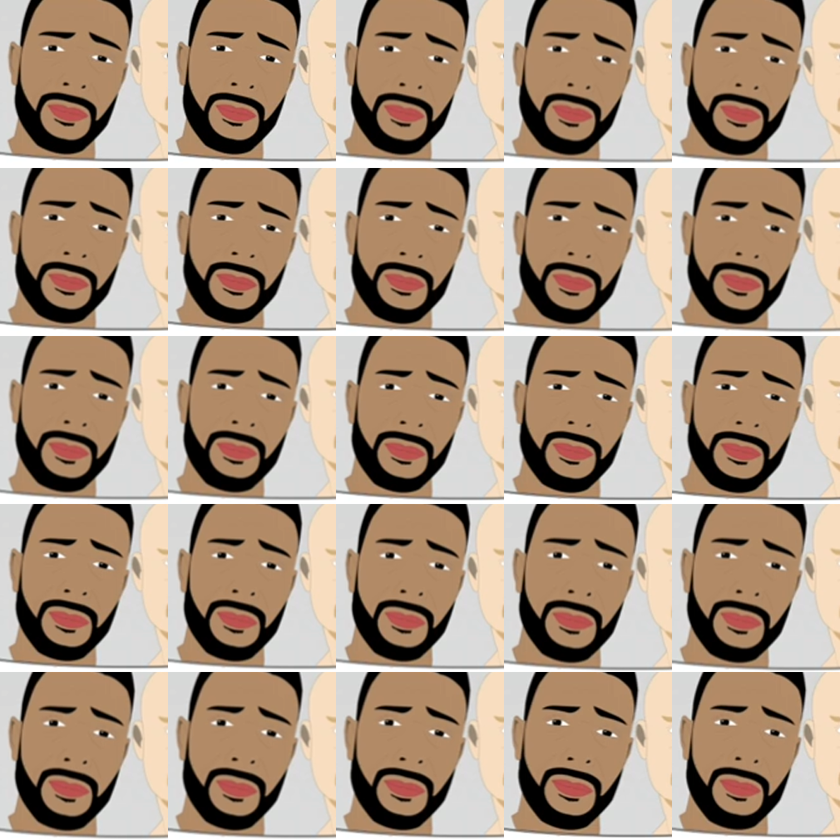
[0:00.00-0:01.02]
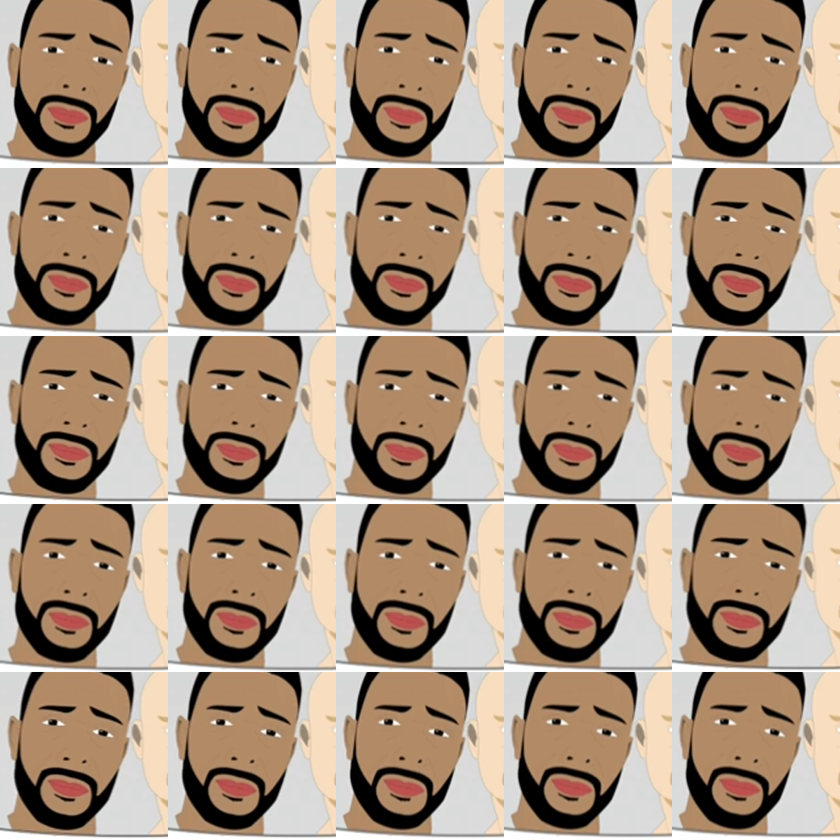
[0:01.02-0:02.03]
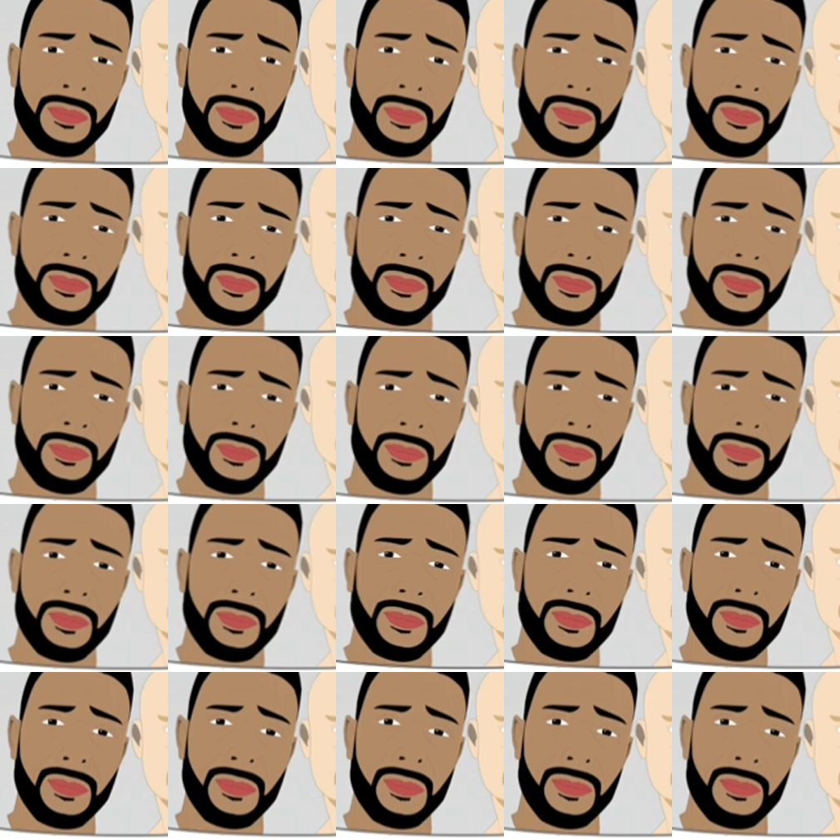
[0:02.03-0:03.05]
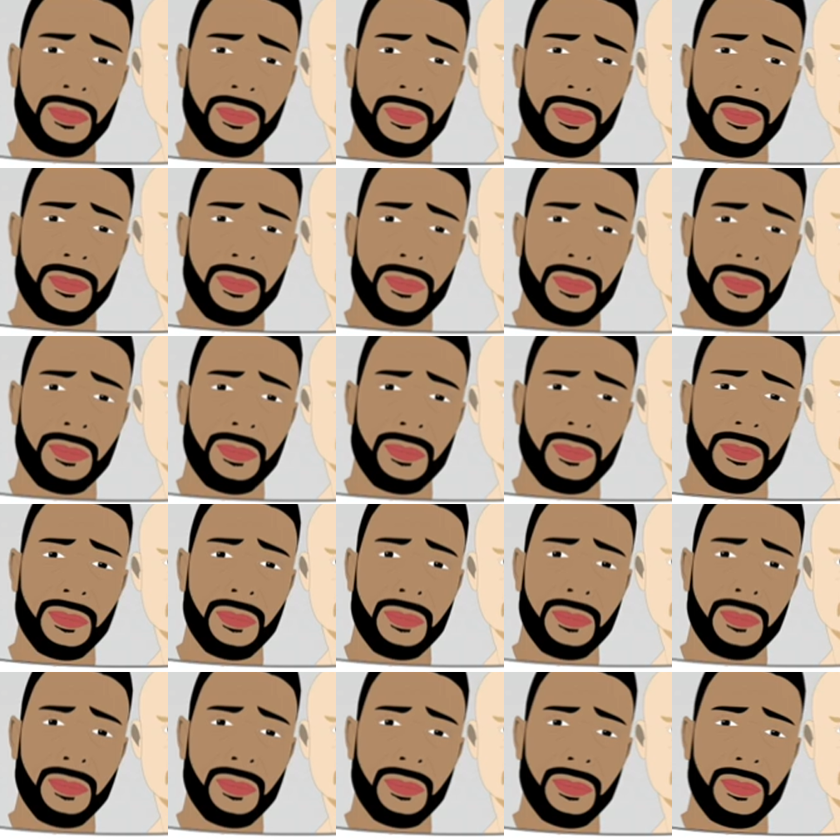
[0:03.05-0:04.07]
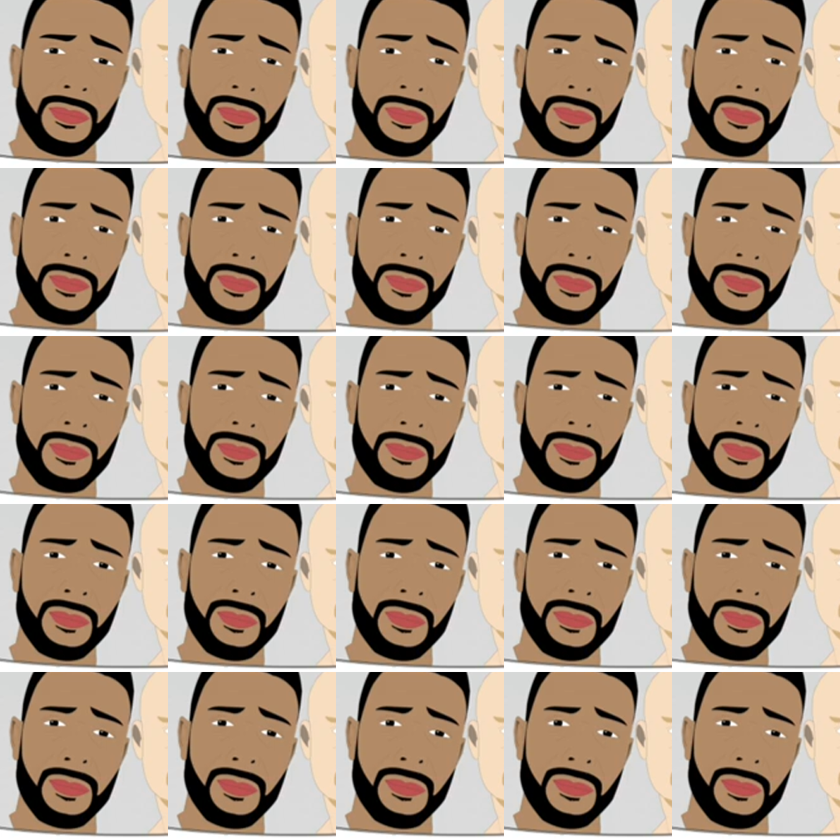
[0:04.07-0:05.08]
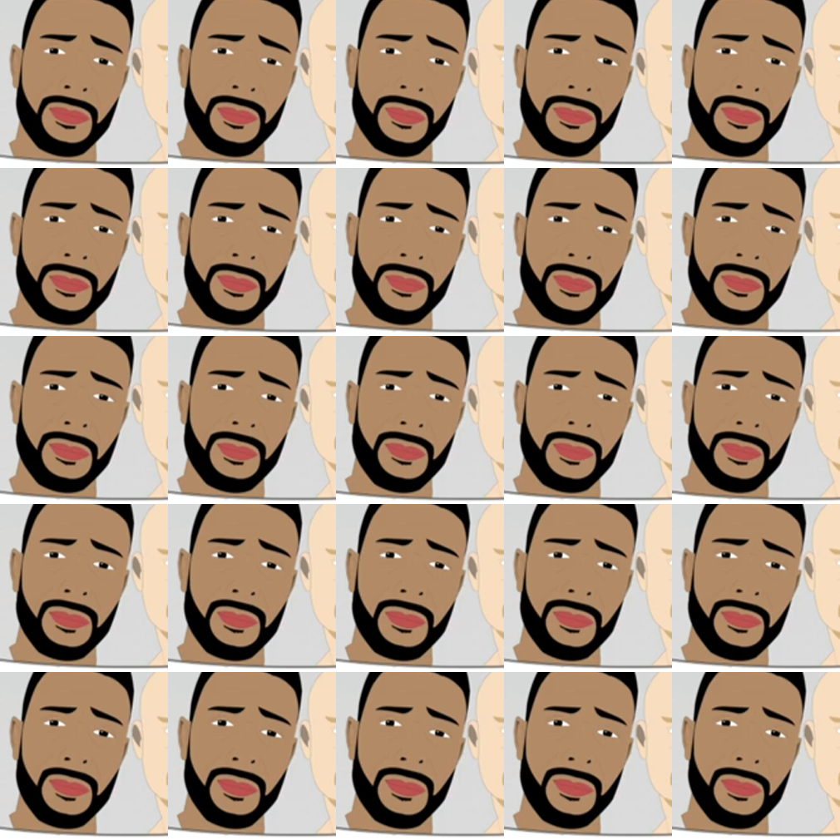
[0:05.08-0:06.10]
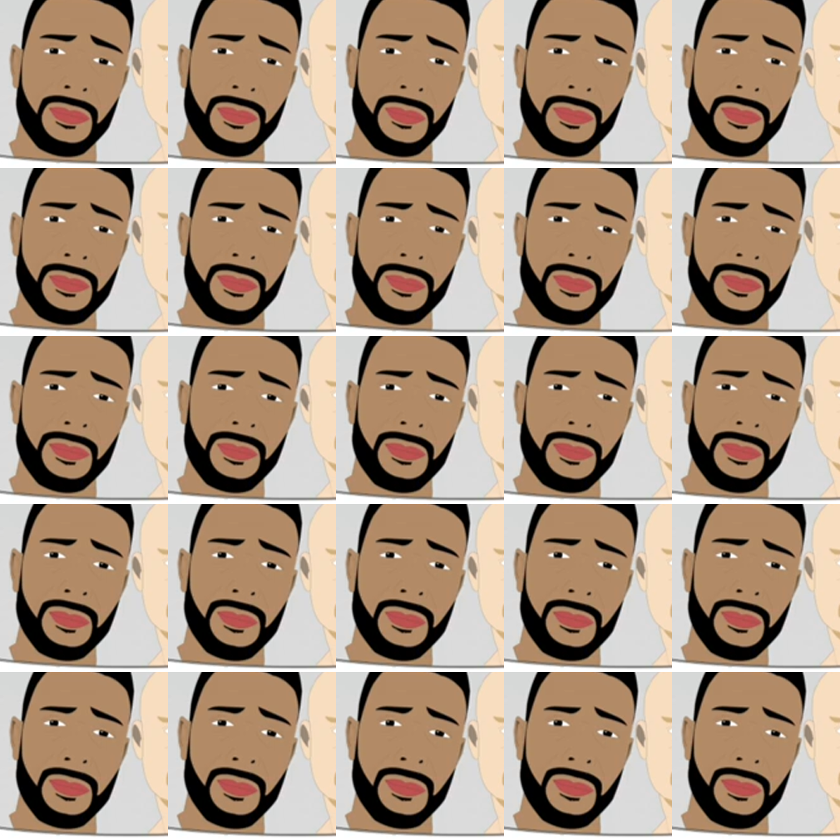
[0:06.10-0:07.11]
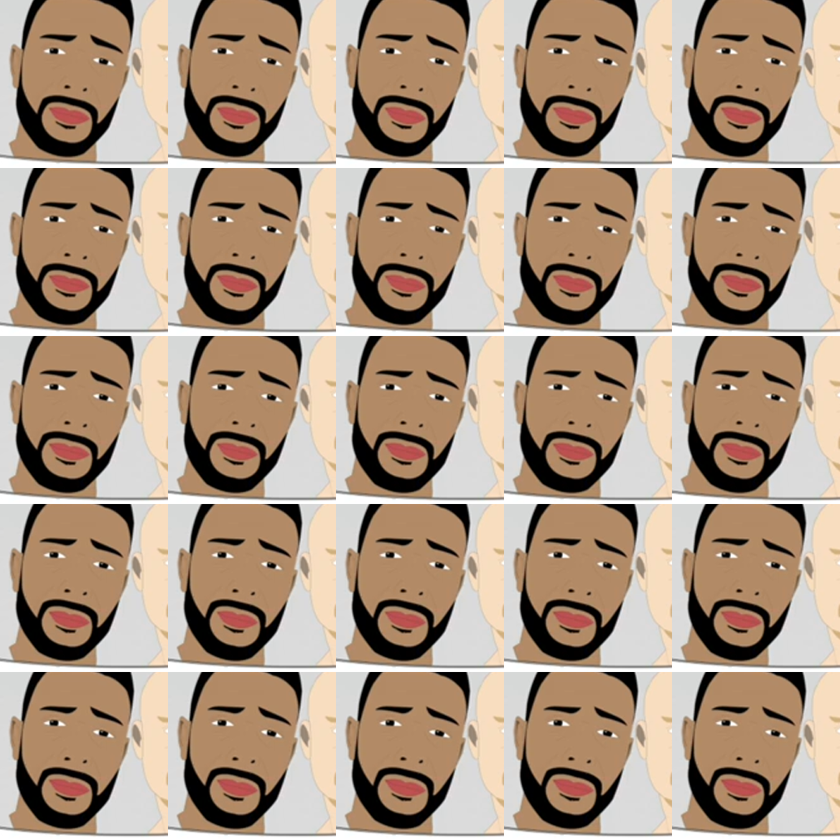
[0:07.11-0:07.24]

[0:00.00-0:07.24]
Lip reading: No words are spoken by the person on screen.